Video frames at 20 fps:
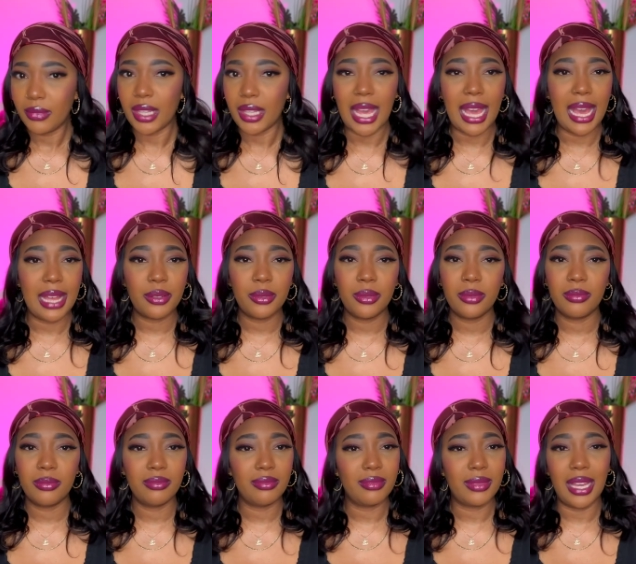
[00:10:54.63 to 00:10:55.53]
I
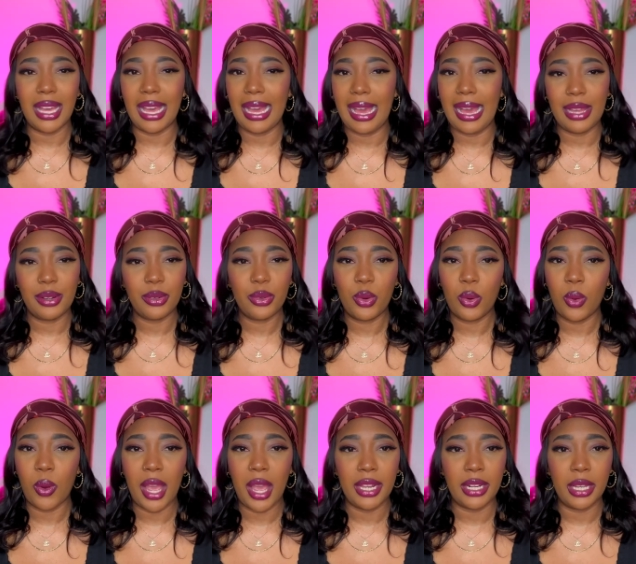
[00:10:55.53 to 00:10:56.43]
don't I don't
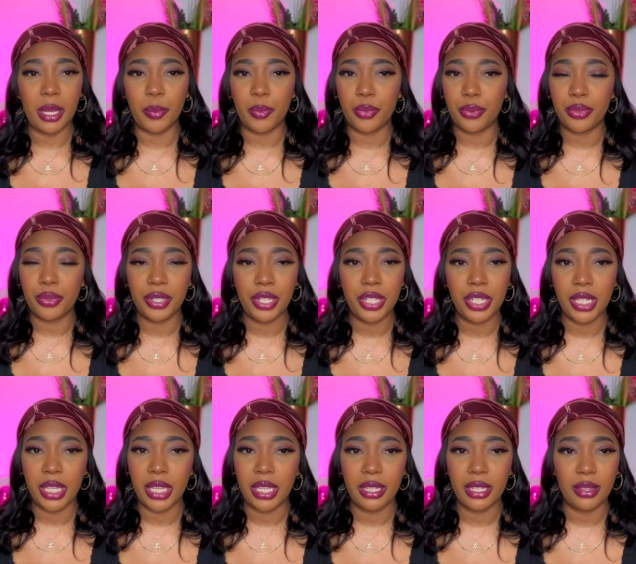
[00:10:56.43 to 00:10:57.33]
quite
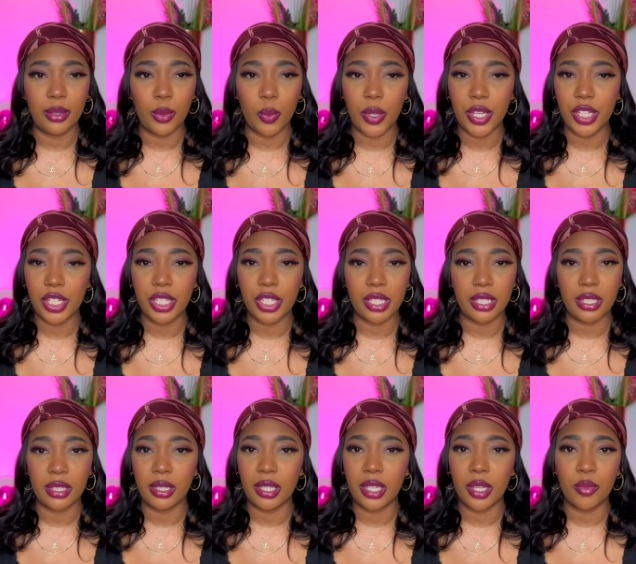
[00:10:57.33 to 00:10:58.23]
appreciate the way she's
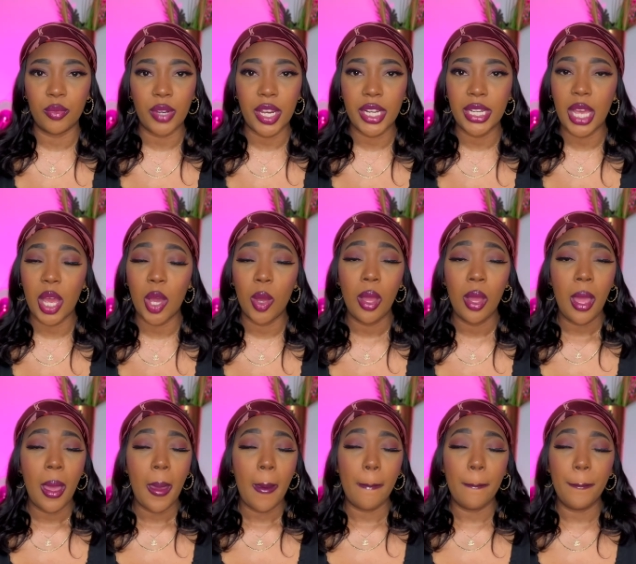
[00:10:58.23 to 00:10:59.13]
looking right now,
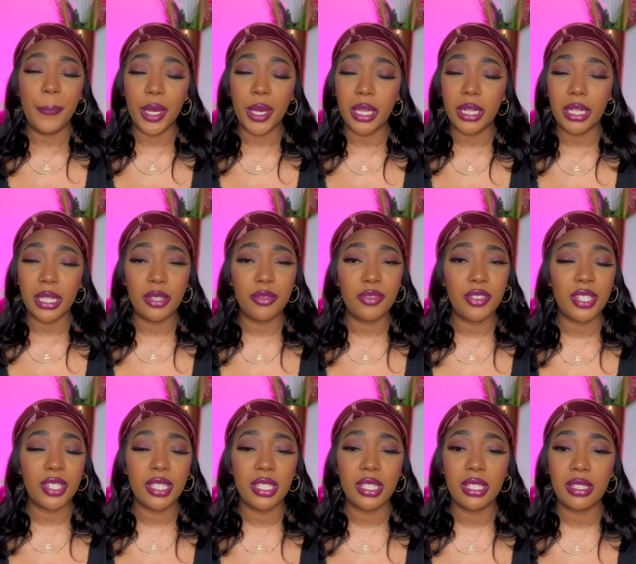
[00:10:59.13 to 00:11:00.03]
but if
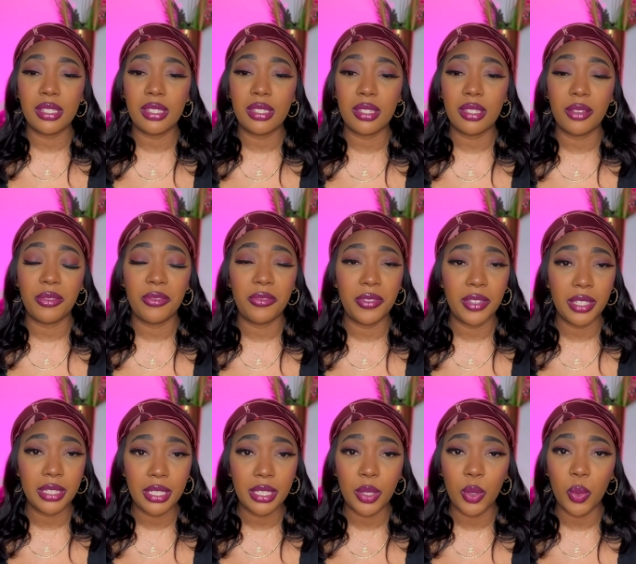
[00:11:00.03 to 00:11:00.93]
she's
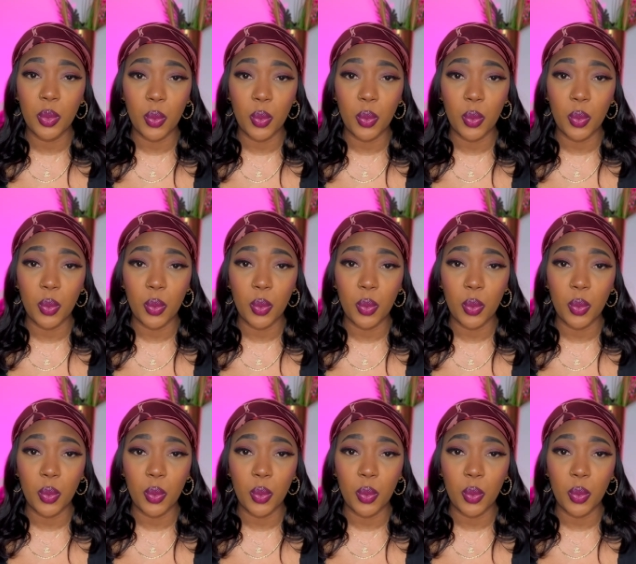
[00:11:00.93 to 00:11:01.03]
feeling